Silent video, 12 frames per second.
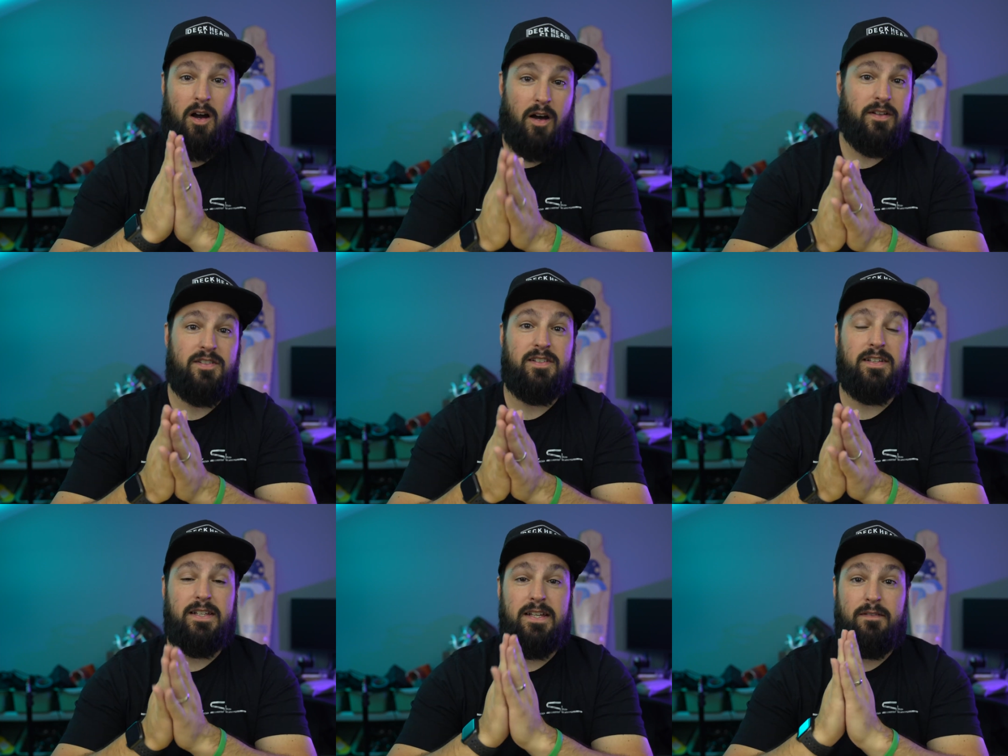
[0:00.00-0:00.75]

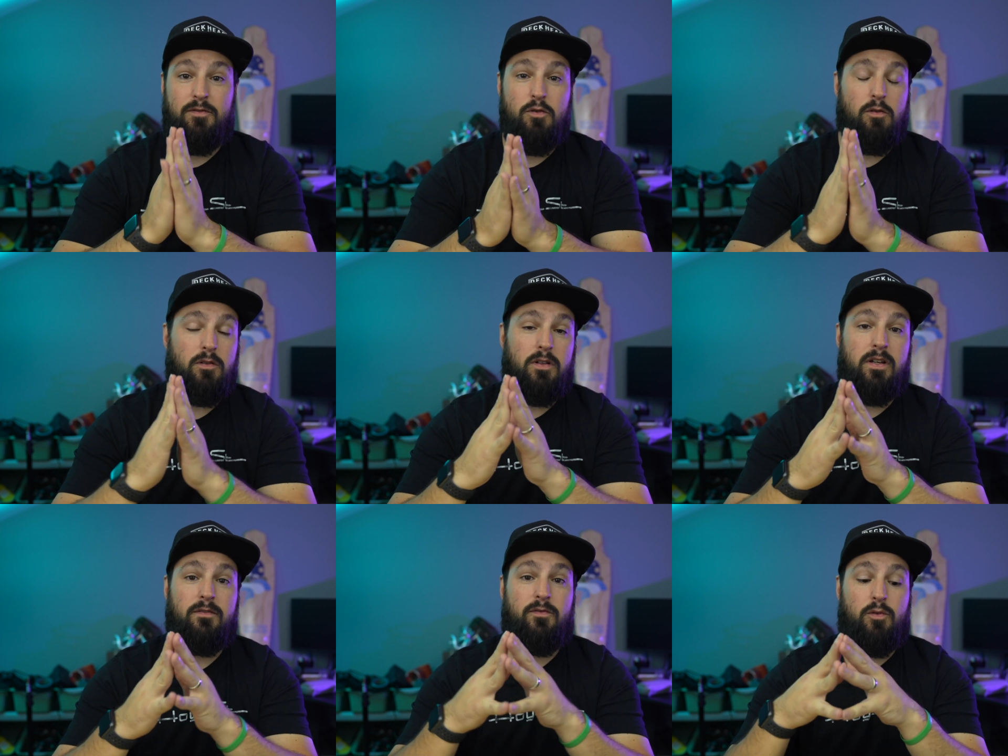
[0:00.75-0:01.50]
Honestly, if you are
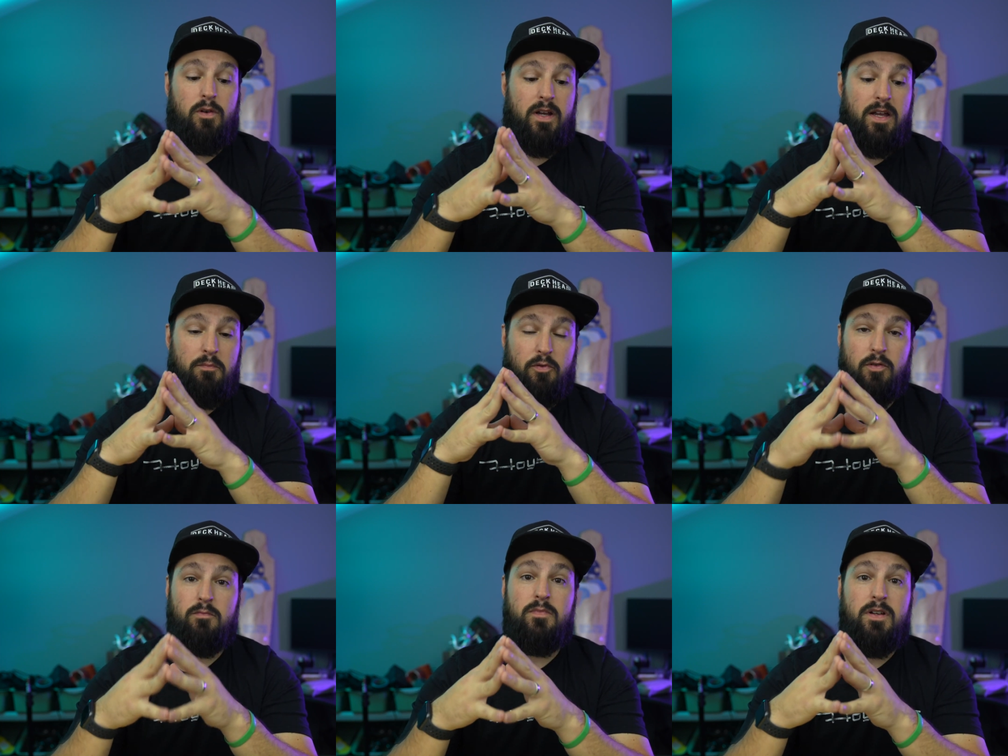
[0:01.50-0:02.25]
looking for a
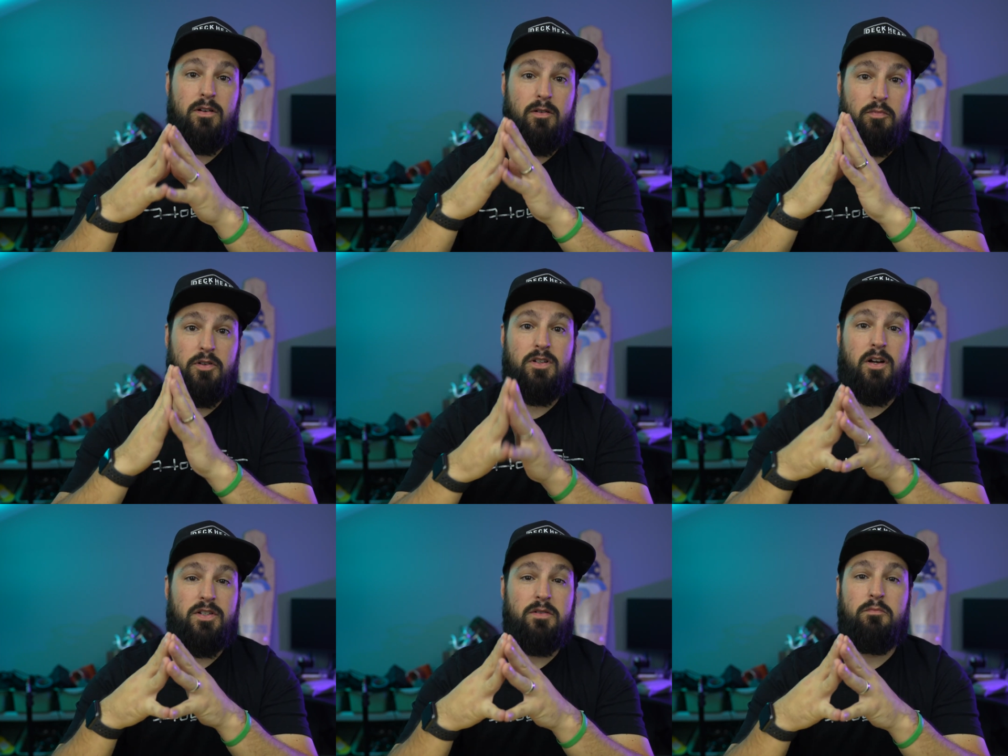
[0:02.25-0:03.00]
premier
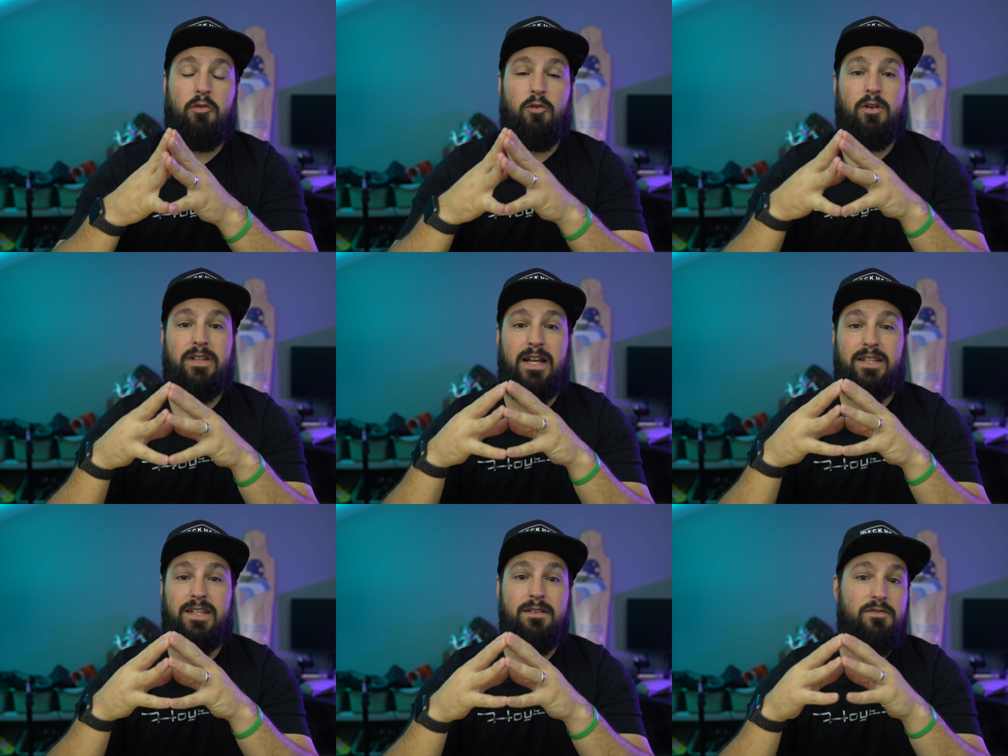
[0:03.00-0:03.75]
production board
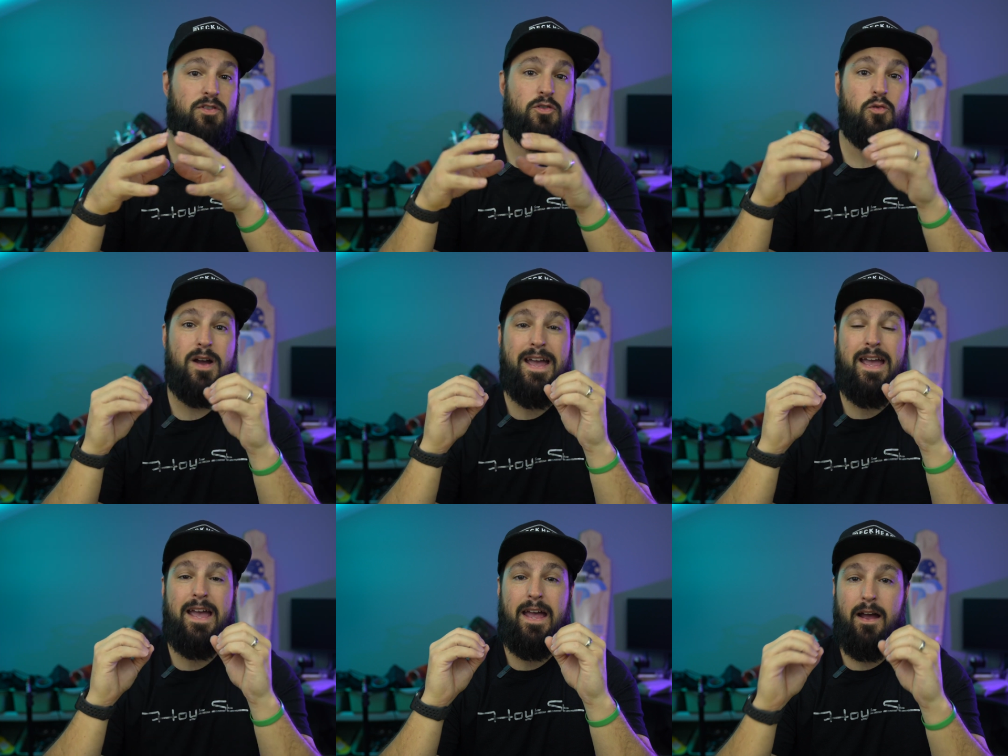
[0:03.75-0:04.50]
that gives you
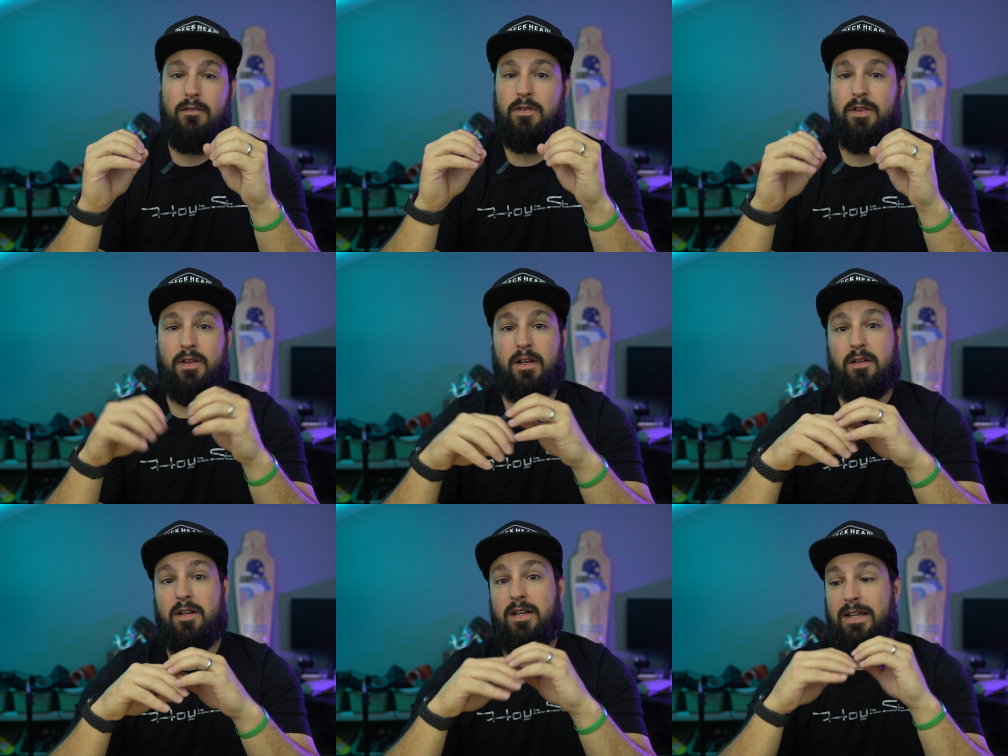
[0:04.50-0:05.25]

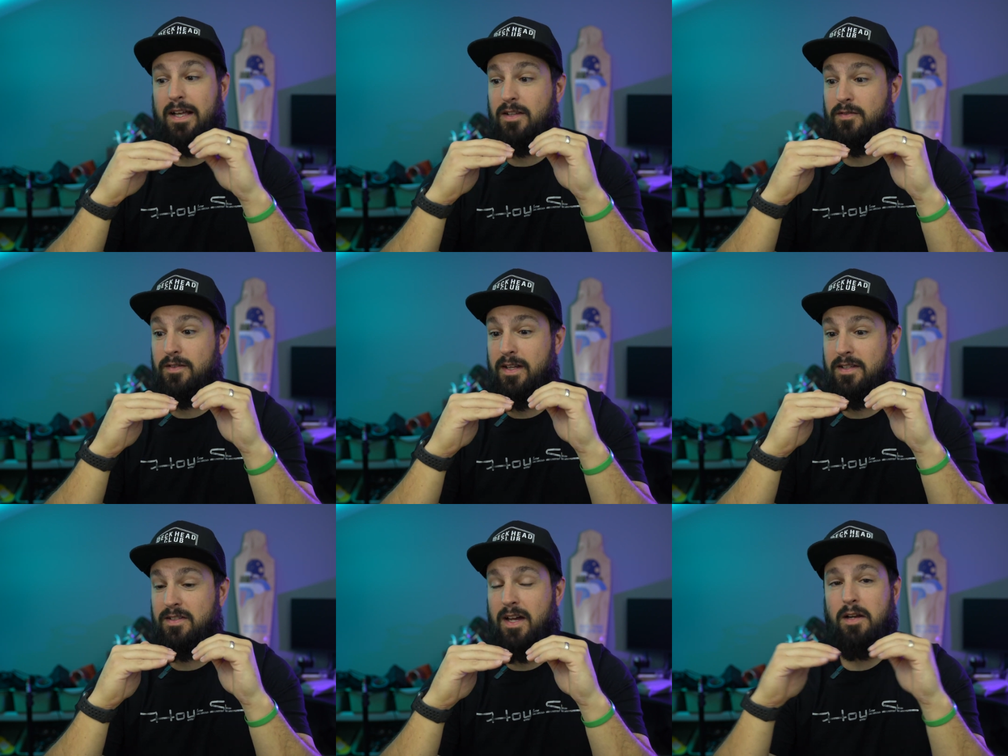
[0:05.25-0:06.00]
everything,
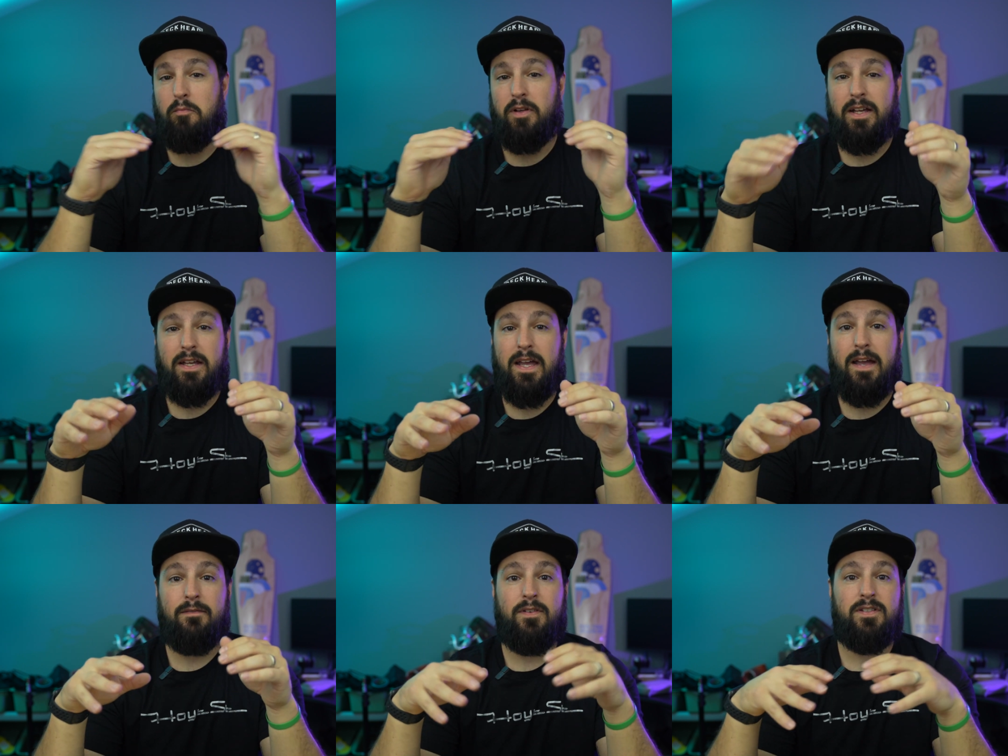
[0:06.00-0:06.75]
it's not a blank
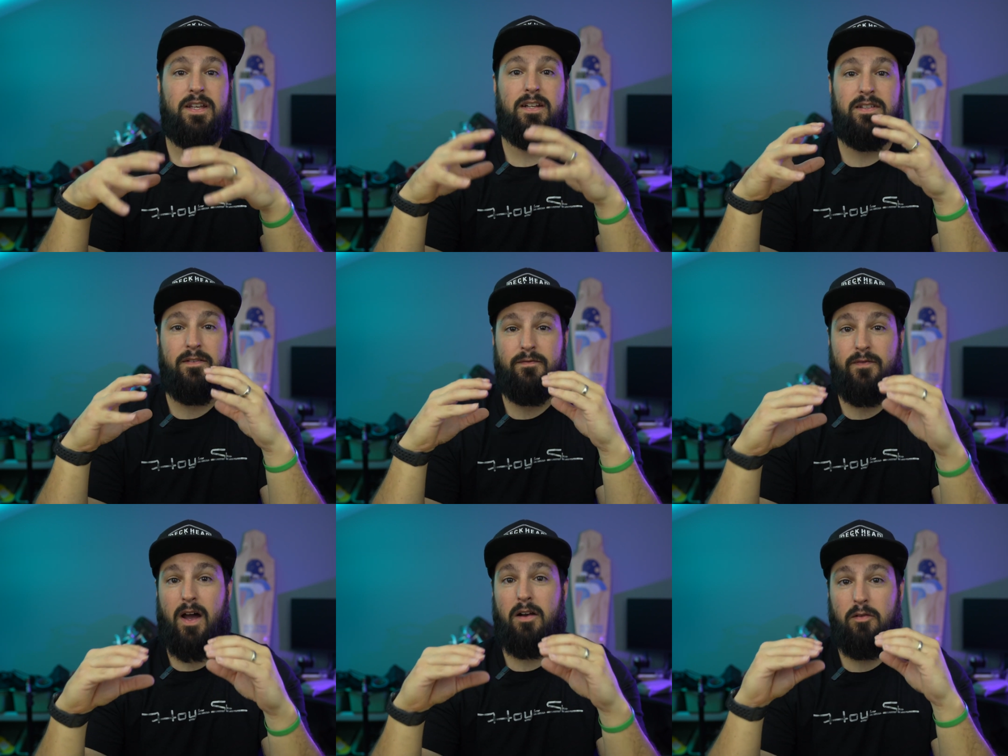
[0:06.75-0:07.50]
canvas, it is a
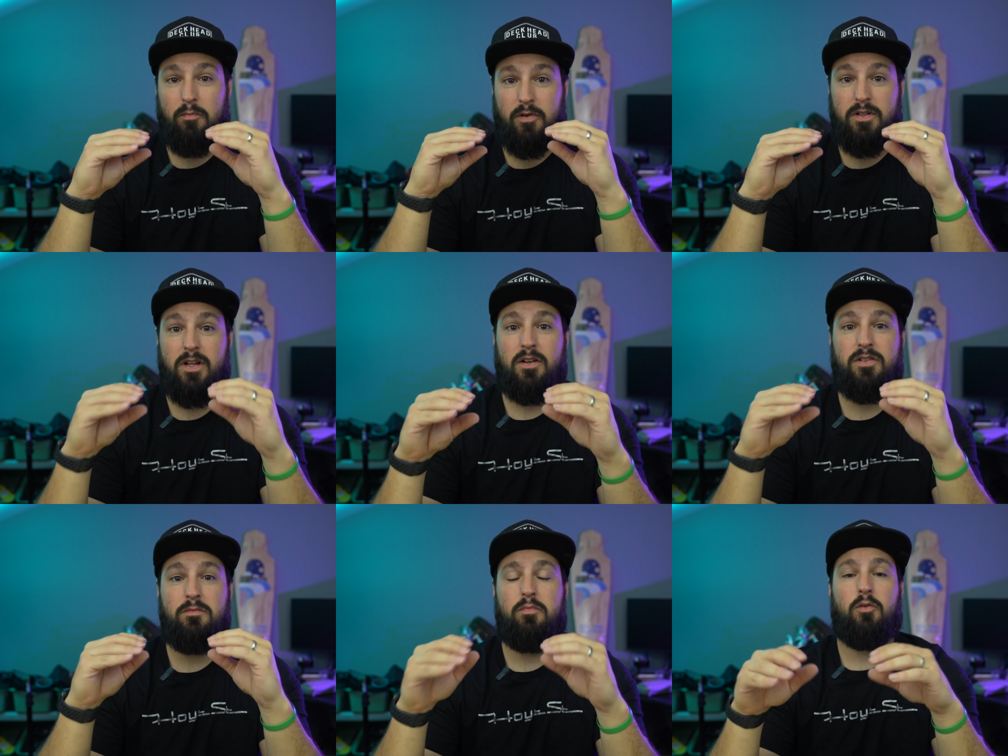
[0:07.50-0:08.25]
final
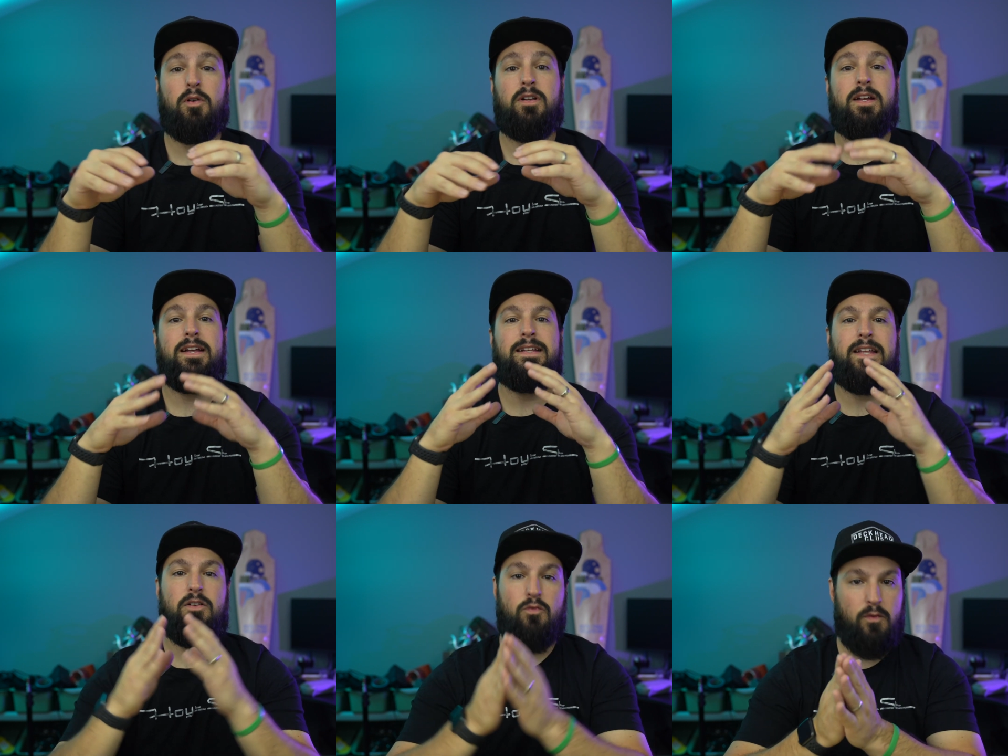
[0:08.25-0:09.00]
production board
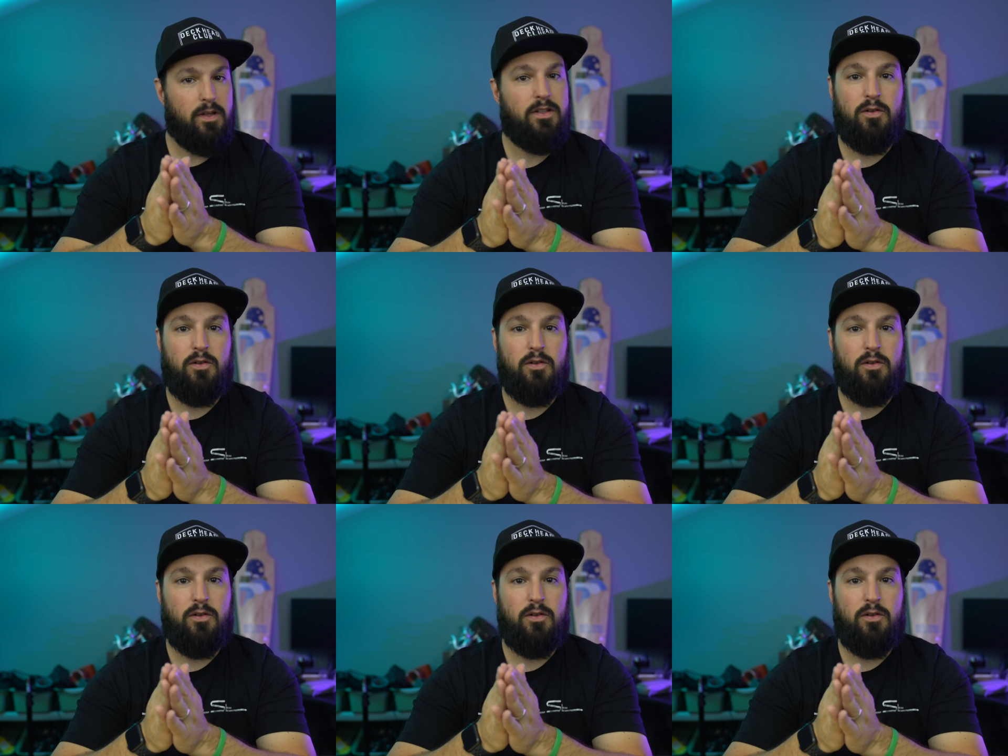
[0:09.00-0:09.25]
that you really